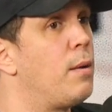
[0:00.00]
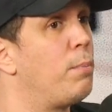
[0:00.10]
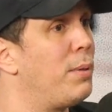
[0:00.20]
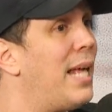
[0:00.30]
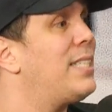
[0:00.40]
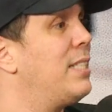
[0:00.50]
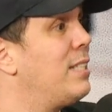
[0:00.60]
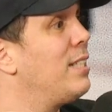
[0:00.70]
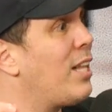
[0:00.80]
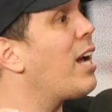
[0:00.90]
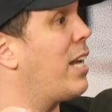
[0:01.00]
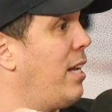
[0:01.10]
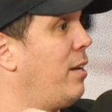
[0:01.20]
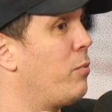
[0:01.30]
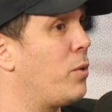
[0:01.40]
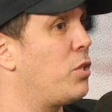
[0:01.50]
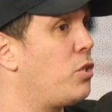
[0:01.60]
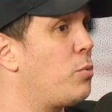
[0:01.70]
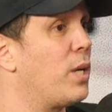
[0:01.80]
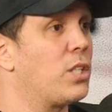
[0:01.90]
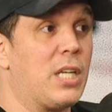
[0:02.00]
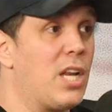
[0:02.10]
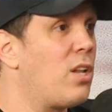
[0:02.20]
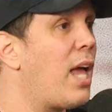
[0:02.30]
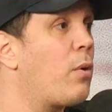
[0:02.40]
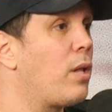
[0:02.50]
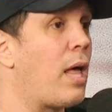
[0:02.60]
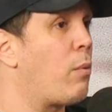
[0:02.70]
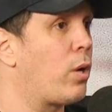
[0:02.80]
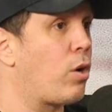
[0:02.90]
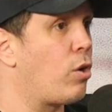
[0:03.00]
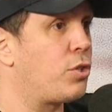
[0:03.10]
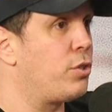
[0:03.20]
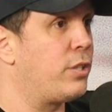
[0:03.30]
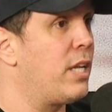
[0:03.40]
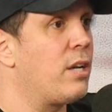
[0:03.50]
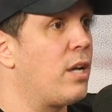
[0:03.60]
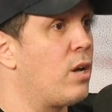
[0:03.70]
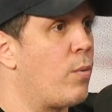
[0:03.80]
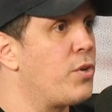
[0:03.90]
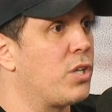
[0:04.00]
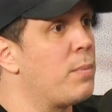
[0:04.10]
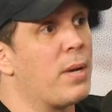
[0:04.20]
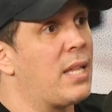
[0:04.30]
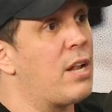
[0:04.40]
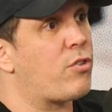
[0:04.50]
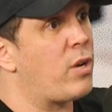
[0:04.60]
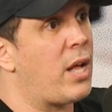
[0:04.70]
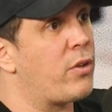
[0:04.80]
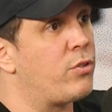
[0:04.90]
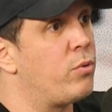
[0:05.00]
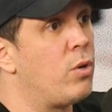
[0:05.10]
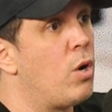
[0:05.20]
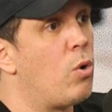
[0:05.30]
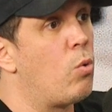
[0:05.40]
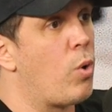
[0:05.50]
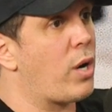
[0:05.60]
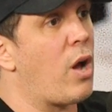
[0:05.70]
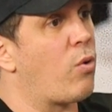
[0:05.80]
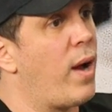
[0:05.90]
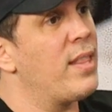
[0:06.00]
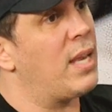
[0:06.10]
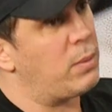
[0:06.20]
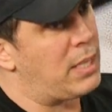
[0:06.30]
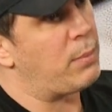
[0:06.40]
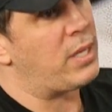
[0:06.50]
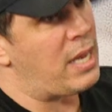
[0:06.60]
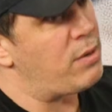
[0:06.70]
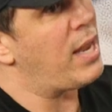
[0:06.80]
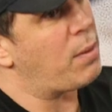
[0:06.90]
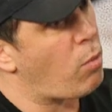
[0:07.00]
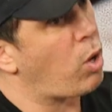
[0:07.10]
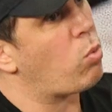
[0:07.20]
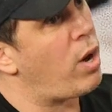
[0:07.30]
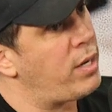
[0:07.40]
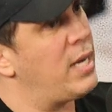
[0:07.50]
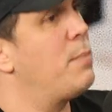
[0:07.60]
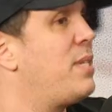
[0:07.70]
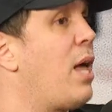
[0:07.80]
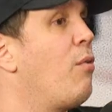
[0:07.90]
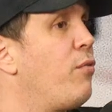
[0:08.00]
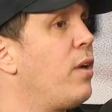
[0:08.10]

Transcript: blessed, lucky with it too, because he didn't like a lot of what Kirshner did originally, but then it turned out to work out great, and then he was able to then take Marquand and himself